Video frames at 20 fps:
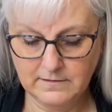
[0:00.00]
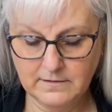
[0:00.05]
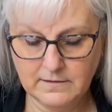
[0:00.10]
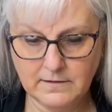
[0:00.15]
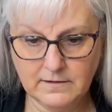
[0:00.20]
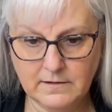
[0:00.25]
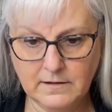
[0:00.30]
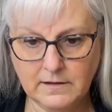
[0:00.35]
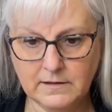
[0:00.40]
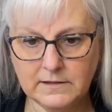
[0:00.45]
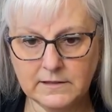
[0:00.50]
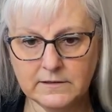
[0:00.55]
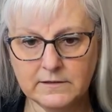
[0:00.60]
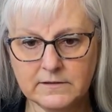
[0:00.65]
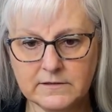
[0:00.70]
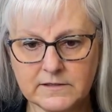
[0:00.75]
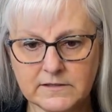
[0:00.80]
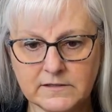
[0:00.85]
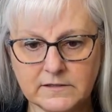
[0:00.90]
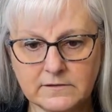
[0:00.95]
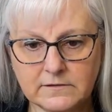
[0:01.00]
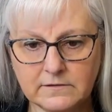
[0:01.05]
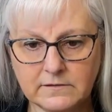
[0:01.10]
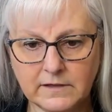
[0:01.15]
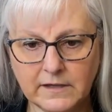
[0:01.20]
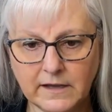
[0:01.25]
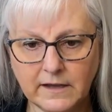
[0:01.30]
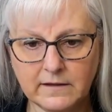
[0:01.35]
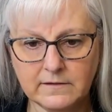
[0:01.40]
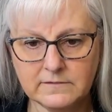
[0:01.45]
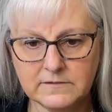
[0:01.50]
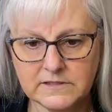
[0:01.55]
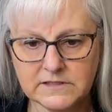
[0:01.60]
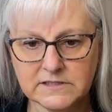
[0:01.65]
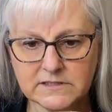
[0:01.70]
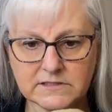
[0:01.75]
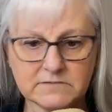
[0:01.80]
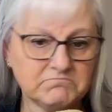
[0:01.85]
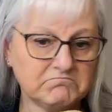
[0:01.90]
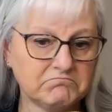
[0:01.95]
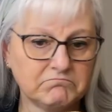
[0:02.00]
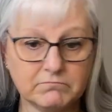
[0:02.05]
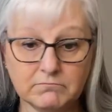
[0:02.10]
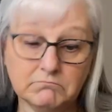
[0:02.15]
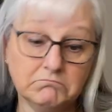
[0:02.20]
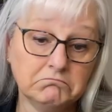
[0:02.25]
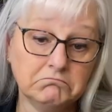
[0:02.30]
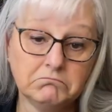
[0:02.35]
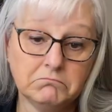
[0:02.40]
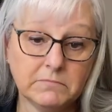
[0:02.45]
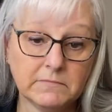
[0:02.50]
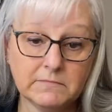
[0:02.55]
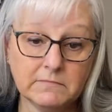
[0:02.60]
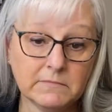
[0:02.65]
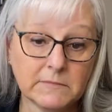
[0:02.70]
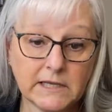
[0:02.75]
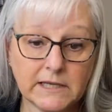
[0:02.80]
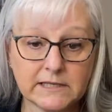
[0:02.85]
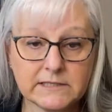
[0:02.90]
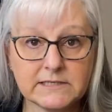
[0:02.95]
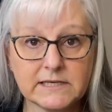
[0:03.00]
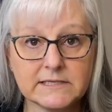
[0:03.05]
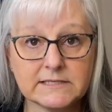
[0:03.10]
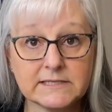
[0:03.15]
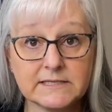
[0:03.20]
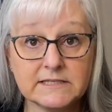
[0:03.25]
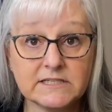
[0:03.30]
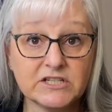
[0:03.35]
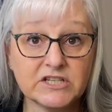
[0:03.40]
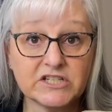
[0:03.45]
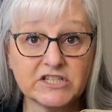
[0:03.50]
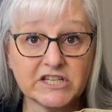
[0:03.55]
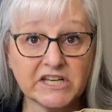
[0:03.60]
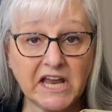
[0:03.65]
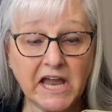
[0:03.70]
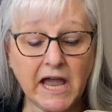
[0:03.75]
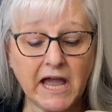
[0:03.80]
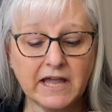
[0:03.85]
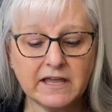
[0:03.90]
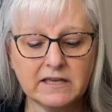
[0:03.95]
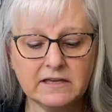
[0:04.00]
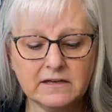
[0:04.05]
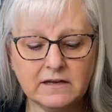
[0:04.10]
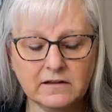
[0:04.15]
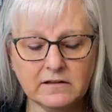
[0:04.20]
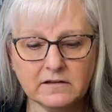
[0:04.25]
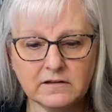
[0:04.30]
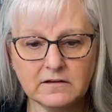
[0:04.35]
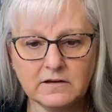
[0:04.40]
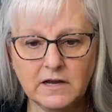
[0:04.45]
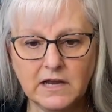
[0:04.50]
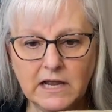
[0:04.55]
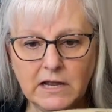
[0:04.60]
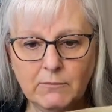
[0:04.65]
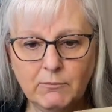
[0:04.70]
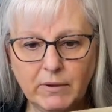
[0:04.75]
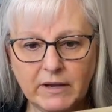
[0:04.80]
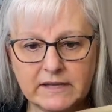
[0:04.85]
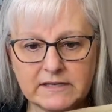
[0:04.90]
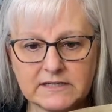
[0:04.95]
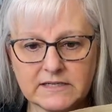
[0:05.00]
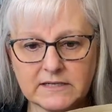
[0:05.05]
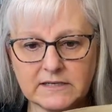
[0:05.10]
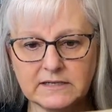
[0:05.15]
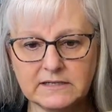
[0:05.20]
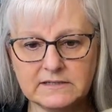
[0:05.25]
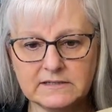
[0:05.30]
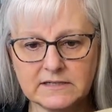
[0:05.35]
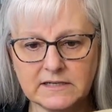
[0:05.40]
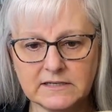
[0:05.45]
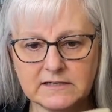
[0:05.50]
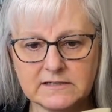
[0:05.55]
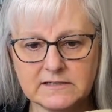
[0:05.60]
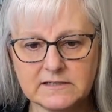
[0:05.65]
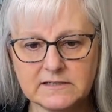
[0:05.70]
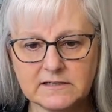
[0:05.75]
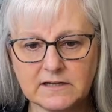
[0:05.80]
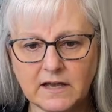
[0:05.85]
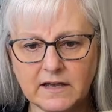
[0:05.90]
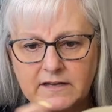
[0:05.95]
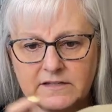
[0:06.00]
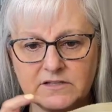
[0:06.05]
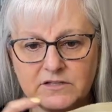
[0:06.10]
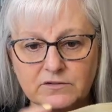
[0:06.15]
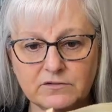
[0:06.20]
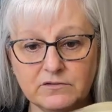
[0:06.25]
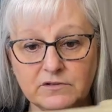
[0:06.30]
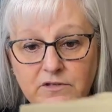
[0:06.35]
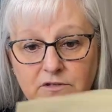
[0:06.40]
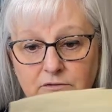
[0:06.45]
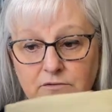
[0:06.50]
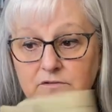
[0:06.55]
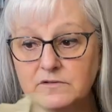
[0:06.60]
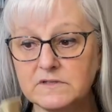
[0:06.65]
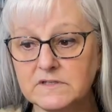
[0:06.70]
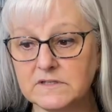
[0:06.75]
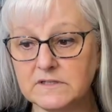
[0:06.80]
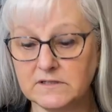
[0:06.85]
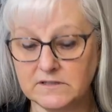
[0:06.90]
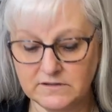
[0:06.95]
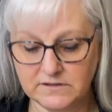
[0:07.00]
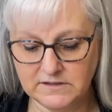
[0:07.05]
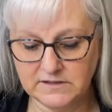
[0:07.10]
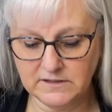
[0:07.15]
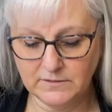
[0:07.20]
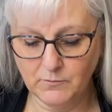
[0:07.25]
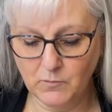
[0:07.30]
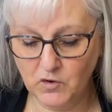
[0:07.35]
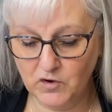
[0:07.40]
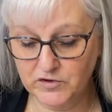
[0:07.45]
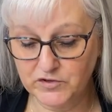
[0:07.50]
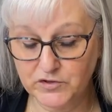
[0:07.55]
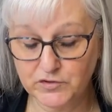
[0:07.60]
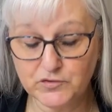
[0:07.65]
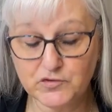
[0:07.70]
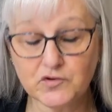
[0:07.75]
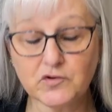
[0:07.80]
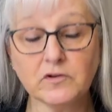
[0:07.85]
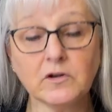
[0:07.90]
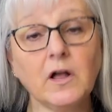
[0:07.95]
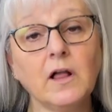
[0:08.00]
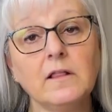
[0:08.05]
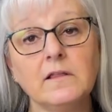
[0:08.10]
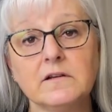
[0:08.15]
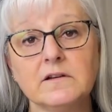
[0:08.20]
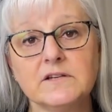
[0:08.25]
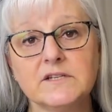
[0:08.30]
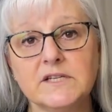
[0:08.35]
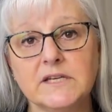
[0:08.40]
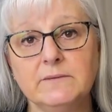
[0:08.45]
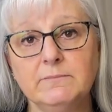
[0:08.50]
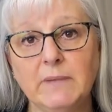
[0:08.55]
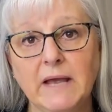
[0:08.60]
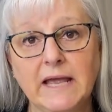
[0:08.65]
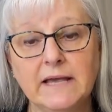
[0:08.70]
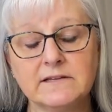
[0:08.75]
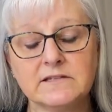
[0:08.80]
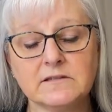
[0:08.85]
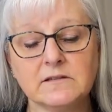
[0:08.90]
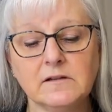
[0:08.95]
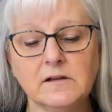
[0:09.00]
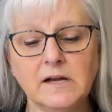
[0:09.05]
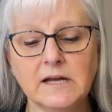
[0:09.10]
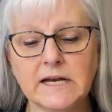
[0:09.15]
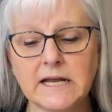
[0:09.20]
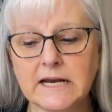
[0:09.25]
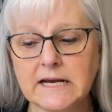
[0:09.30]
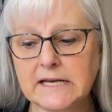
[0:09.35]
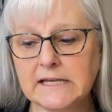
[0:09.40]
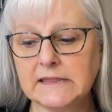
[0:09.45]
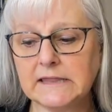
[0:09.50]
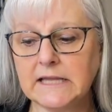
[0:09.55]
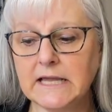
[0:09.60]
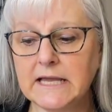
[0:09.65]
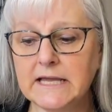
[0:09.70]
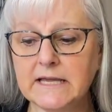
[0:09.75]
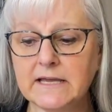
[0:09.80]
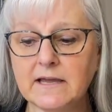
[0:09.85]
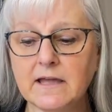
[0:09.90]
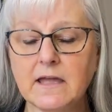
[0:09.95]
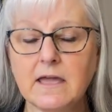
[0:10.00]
color. So yeah, just like it says, it's just a khaki color. But I do use the more neutral colors in bags a lot, and I like